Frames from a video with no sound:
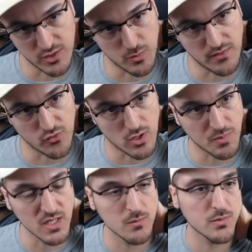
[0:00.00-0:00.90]
to pay for
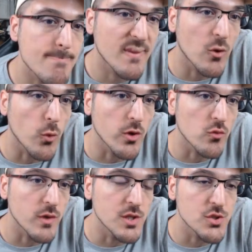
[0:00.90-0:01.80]
upkeep. Queen
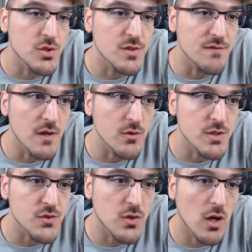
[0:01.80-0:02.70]
Rangers, very
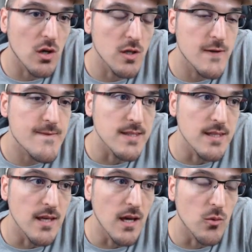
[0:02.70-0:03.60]
strong.
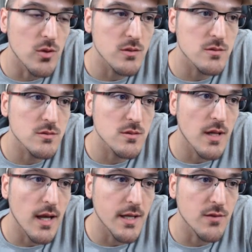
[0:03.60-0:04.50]
Yeah, we're
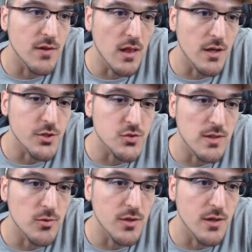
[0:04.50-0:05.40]
kind of in a lot of
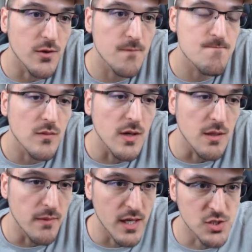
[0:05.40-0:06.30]
trouble here. I
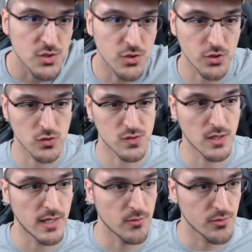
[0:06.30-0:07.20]
imagine there goes the
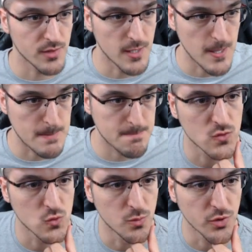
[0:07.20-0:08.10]
library. Yeah,
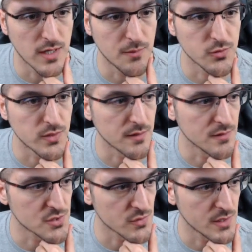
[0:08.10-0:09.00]
super happy to take
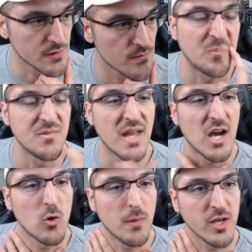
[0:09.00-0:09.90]
this trade.
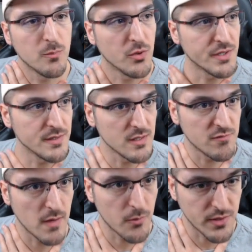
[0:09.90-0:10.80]
Now my opponent, if
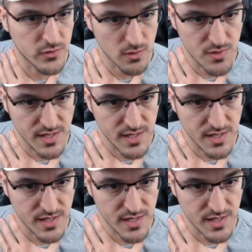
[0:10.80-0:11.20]
my opponent top